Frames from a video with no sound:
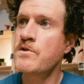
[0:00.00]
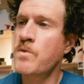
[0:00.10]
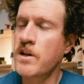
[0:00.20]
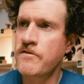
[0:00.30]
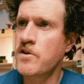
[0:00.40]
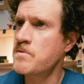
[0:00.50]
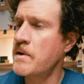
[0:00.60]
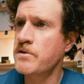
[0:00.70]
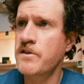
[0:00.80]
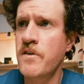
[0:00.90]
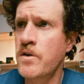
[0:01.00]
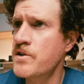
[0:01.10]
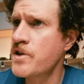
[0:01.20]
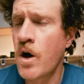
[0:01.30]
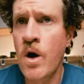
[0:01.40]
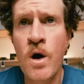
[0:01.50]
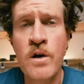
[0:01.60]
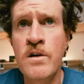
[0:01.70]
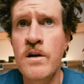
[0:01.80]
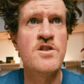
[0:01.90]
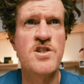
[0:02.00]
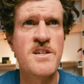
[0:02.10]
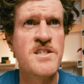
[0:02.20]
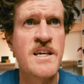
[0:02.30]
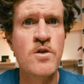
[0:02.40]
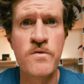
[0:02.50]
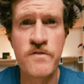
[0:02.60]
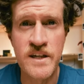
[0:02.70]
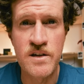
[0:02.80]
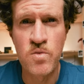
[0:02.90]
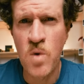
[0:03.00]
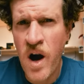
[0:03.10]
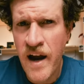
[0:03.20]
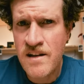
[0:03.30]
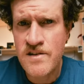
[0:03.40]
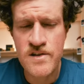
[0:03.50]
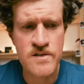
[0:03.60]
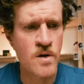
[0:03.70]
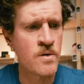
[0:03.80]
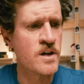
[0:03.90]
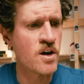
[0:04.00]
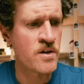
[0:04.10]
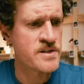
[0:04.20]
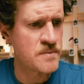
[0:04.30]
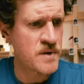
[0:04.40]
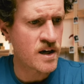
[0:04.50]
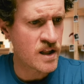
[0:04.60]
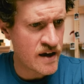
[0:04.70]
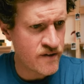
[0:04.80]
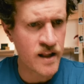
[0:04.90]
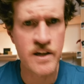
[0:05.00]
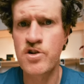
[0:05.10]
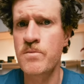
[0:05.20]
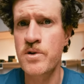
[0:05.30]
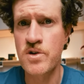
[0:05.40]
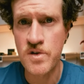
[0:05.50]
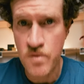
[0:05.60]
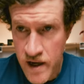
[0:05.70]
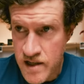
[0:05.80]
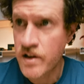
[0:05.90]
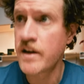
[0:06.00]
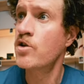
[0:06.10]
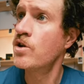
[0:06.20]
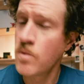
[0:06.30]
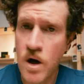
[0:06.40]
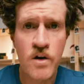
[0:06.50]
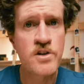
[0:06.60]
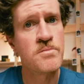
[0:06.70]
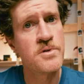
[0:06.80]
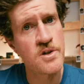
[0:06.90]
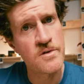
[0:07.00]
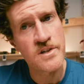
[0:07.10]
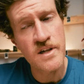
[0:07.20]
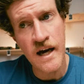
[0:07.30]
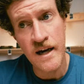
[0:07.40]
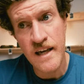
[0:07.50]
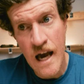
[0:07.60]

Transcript: was one of the first people to focus on just single vineyard wines. So the concept that Clare Valley should produce Riesling, Coonawarra should produce uh,